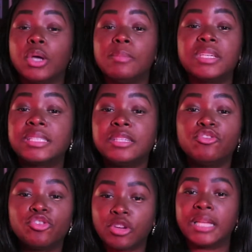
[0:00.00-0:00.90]
I'm just
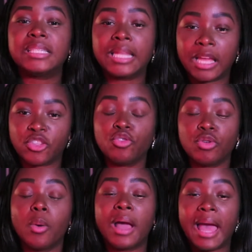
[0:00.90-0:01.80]
trying to let you
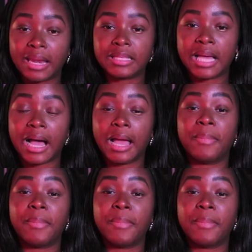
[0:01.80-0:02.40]
know ahead of time,